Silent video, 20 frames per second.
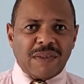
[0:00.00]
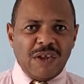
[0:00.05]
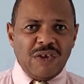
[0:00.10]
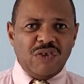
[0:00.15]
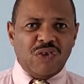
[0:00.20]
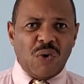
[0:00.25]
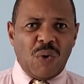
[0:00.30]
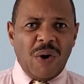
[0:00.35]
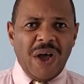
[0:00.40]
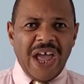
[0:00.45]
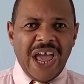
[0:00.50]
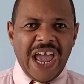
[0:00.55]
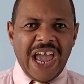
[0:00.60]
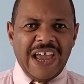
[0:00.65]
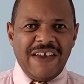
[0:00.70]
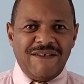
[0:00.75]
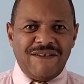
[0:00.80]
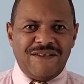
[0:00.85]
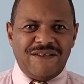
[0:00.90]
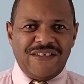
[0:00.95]
So
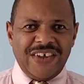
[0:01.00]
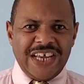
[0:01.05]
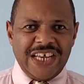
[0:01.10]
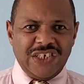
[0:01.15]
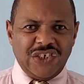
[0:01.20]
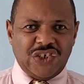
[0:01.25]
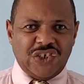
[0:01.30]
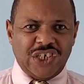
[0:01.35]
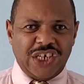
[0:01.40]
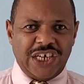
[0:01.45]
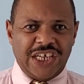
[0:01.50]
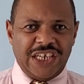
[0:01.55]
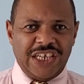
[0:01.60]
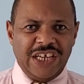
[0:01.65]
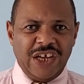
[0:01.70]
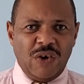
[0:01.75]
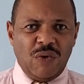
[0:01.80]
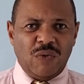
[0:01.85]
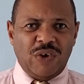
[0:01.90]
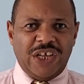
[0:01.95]
a
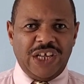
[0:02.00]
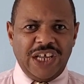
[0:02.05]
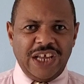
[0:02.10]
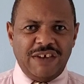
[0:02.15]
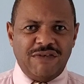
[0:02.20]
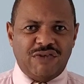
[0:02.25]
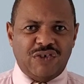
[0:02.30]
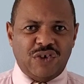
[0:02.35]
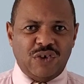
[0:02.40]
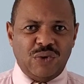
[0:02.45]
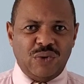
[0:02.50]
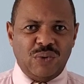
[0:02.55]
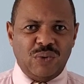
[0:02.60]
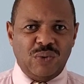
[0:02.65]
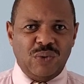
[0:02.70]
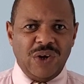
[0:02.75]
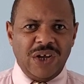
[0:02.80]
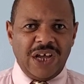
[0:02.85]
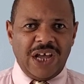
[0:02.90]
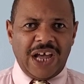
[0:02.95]
vision gives
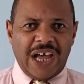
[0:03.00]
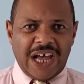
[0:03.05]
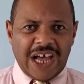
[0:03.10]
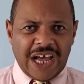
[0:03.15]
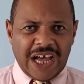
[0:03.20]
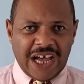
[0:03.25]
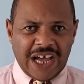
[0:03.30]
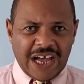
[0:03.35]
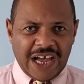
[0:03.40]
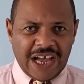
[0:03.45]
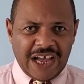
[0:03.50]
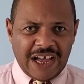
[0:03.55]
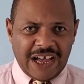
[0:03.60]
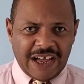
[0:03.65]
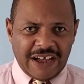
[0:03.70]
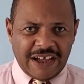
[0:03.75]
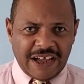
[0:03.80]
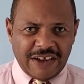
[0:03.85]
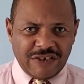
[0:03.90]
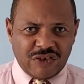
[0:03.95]
you
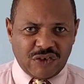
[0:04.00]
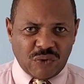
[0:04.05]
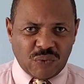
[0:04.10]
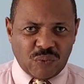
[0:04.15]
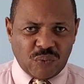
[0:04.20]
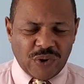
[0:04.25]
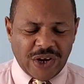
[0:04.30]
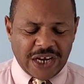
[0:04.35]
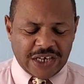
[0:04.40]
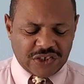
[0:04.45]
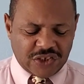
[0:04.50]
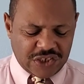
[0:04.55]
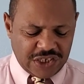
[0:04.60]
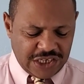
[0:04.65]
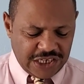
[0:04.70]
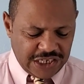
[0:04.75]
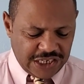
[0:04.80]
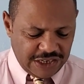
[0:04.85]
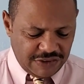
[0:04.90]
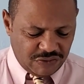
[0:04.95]
a direction,
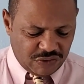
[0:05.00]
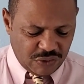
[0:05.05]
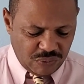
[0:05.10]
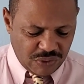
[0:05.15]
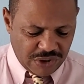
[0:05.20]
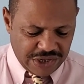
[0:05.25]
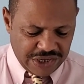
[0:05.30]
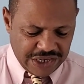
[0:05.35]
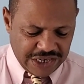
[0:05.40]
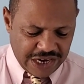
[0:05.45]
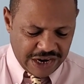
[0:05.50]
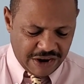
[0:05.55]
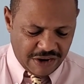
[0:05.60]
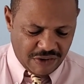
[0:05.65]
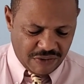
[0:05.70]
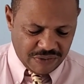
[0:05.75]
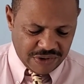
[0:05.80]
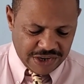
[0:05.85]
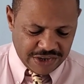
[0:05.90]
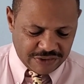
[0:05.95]
it gives you a
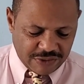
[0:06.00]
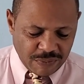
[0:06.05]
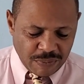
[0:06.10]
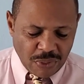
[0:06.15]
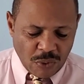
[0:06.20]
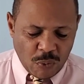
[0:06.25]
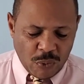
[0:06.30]
narrowness.